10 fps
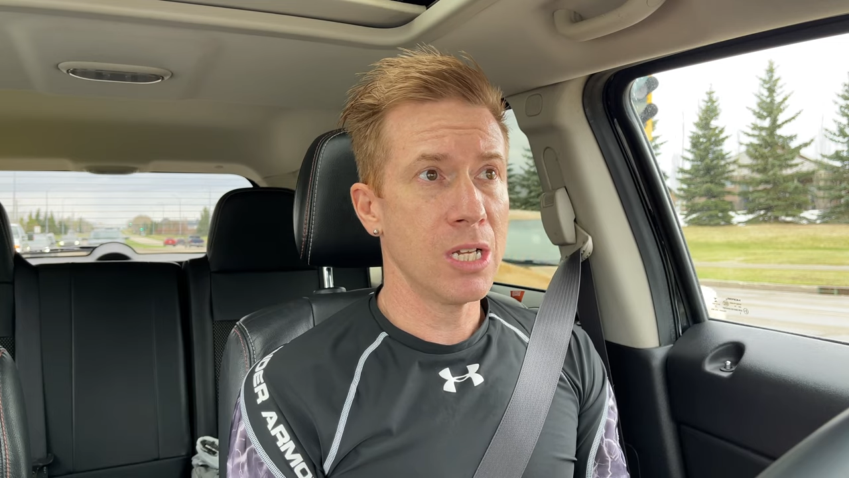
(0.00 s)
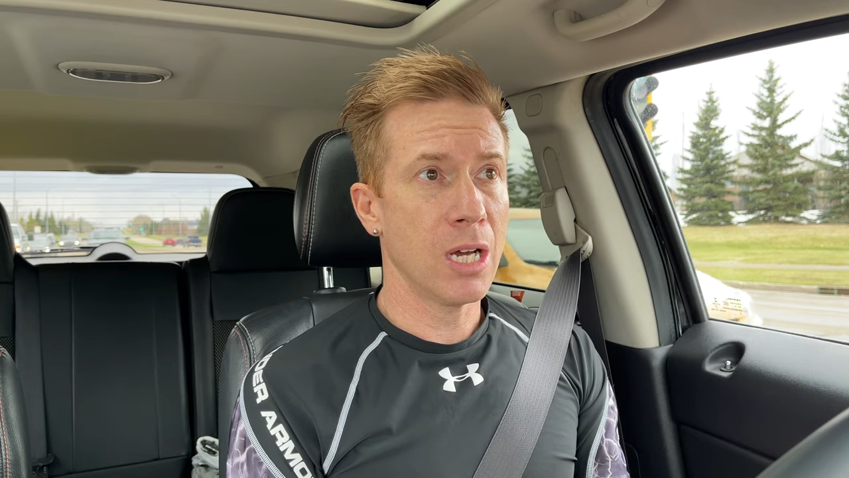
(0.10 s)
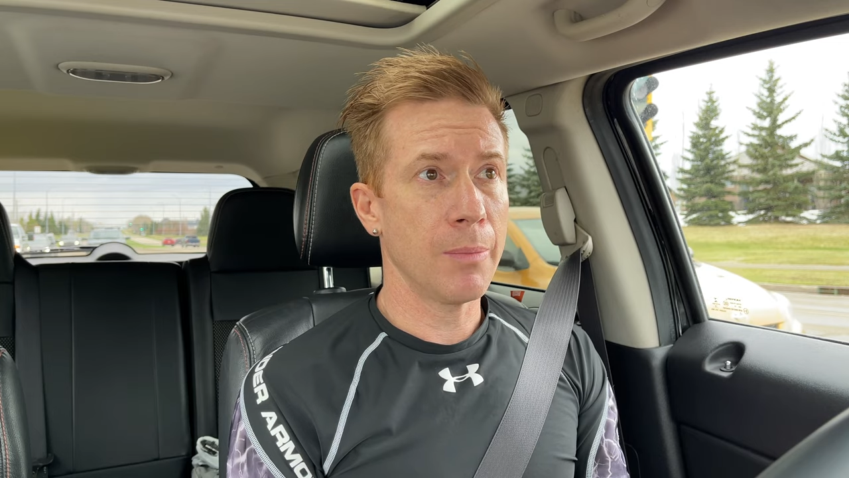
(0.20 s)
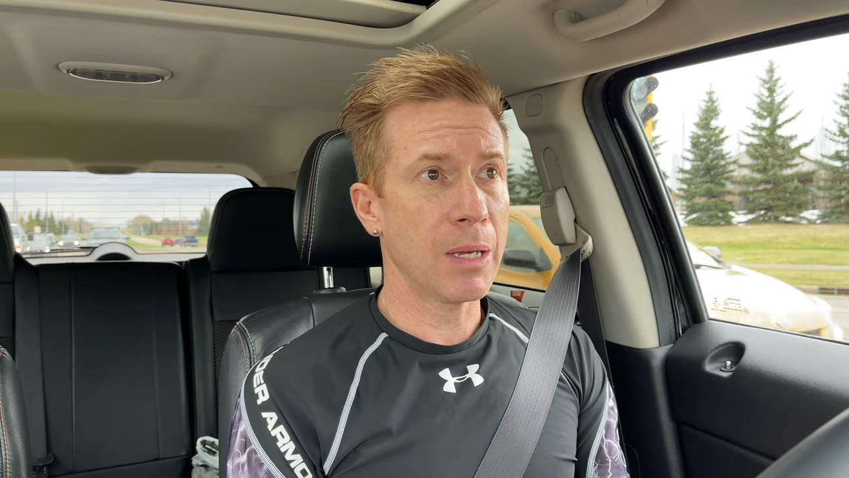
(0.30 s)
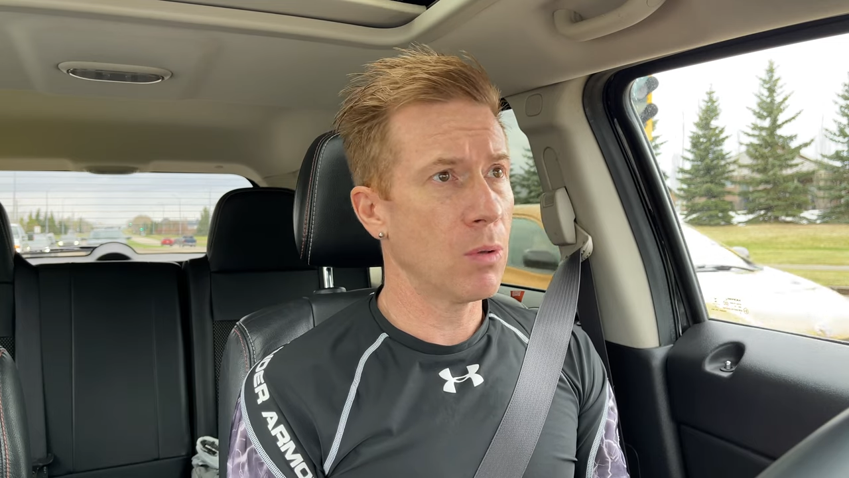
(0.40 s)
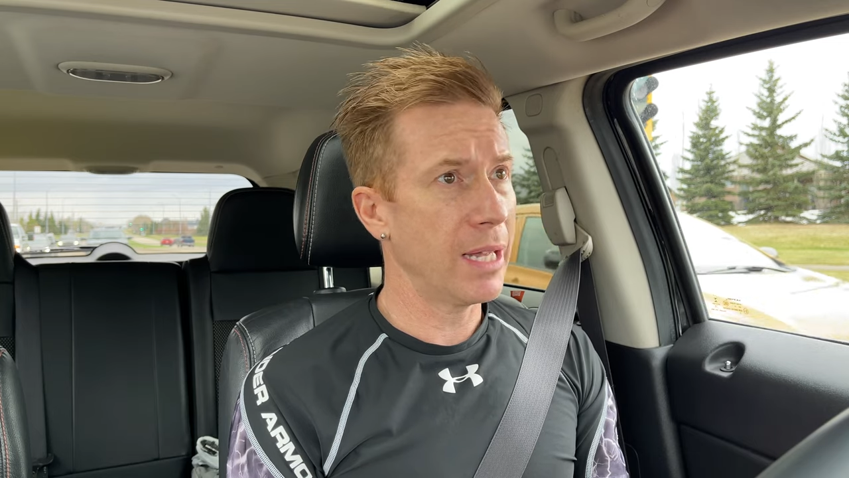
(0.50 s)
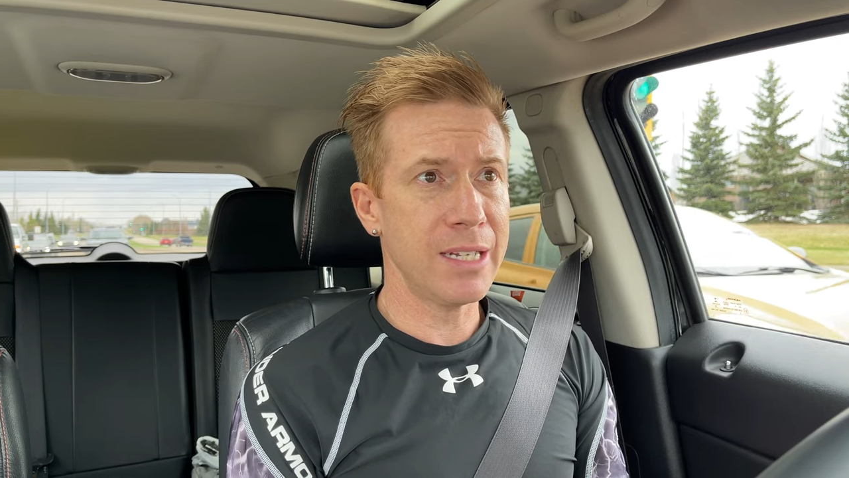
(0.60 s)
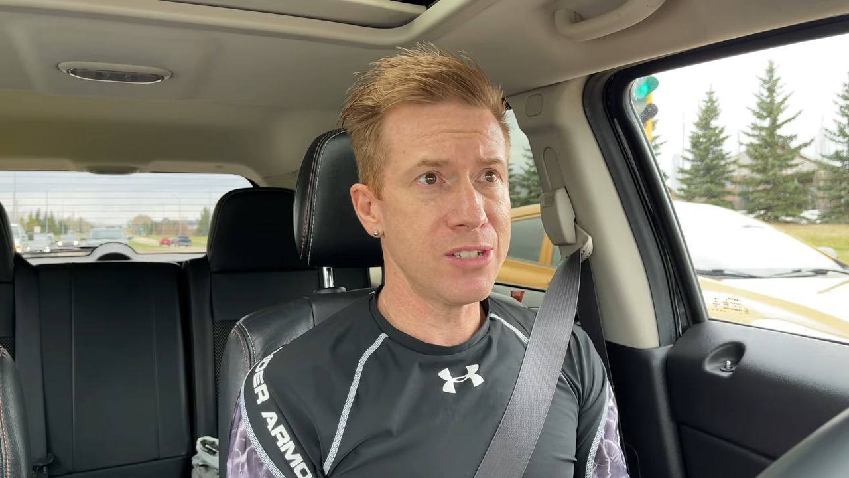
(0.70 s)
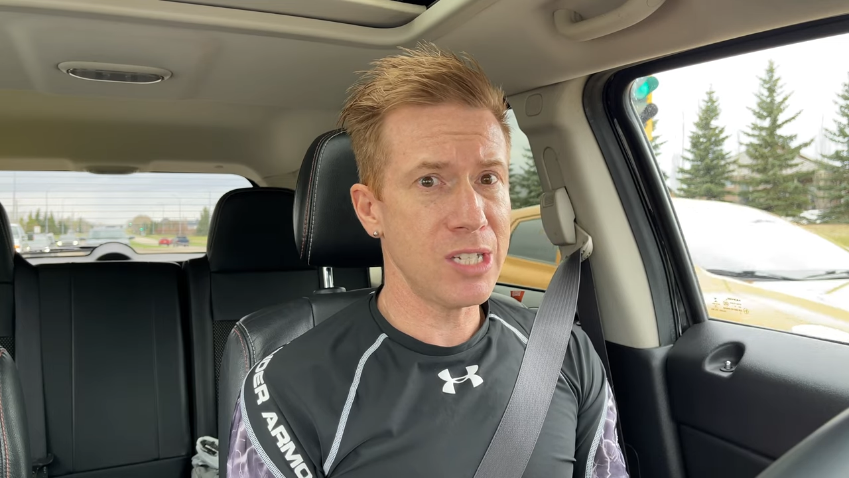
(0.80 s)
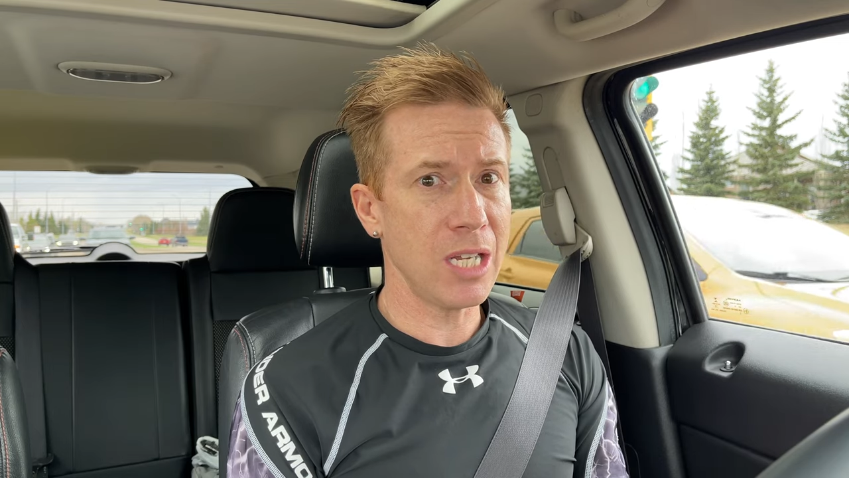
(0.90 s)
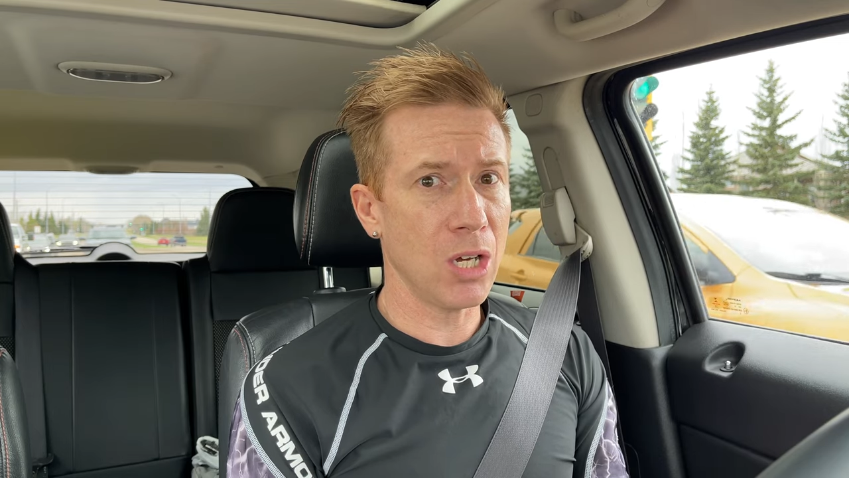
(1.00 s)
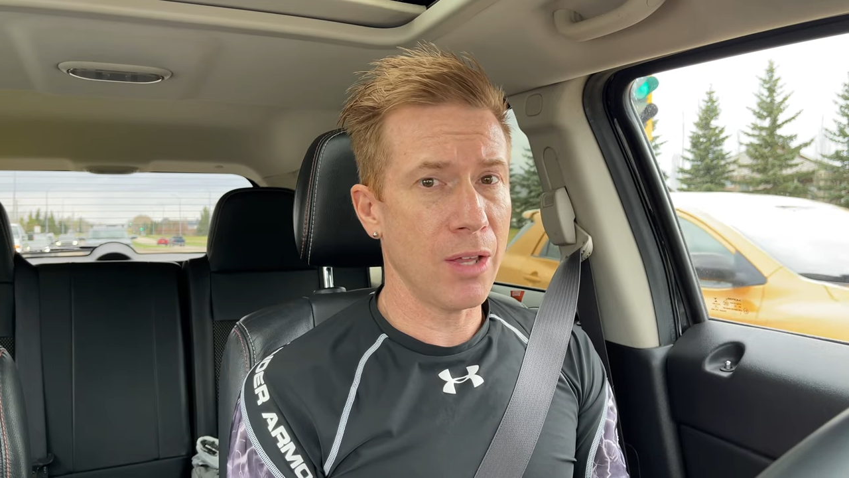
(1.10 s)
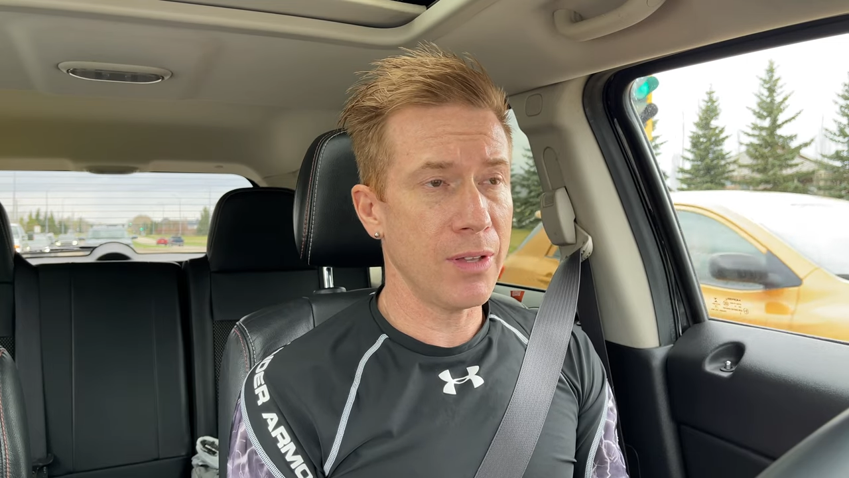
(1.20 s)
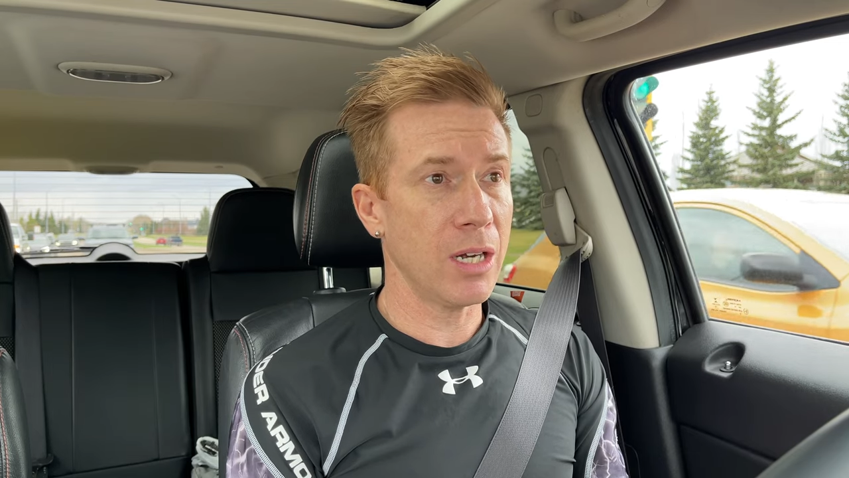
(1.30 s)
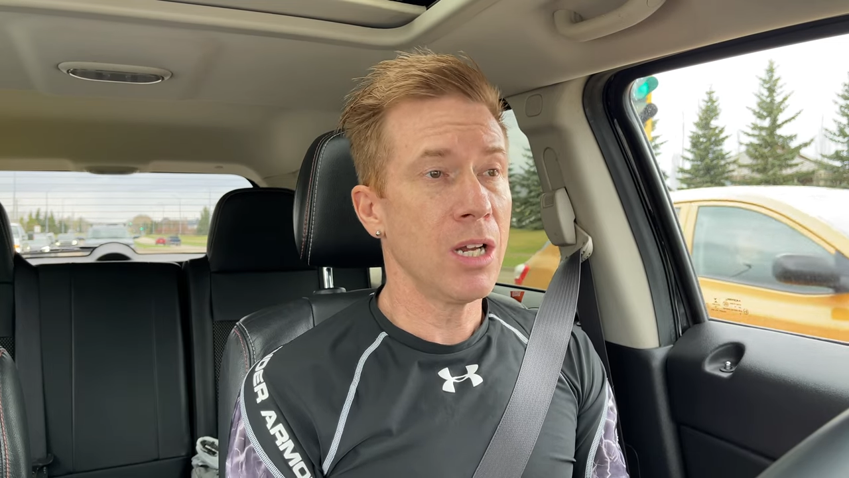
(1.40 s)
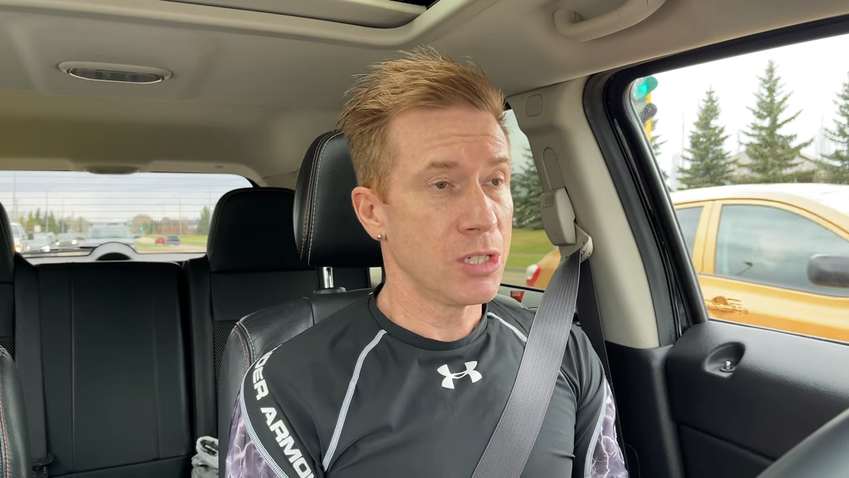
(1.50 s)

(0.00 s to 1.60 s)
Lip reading: I'm like, well, I didn't see you on there.